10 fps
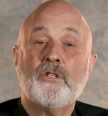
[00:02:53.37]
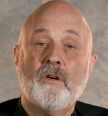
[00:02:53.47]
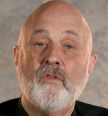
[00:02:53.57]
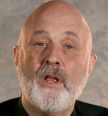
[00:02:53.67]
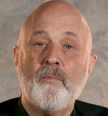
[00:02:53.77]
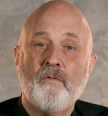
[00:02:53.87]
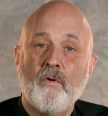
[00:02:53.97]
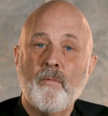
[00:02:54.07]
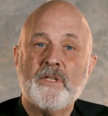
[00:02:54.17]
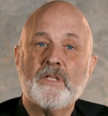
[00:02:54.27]
or
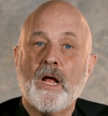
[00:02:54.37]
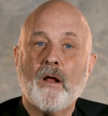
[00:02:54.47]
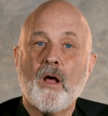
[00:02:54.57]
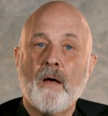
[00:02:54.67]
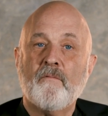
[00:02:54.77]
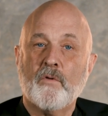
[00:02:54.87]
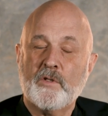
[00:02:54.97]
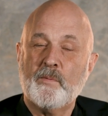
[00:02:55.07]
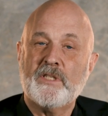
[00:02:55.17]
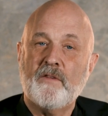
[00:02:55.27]

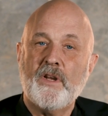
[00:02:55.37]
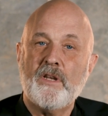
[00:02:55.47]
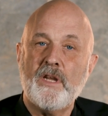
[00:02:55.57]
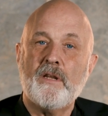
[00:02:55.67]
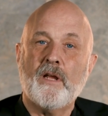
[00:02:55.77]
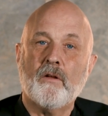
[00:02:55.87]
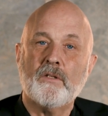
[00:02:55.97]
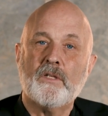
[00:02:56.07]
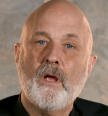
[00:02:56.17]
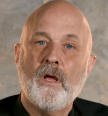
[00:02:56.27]
chevroletperformance.com for specific
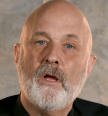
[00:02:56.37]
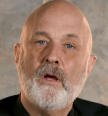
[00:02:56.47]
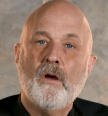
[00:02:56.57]
details,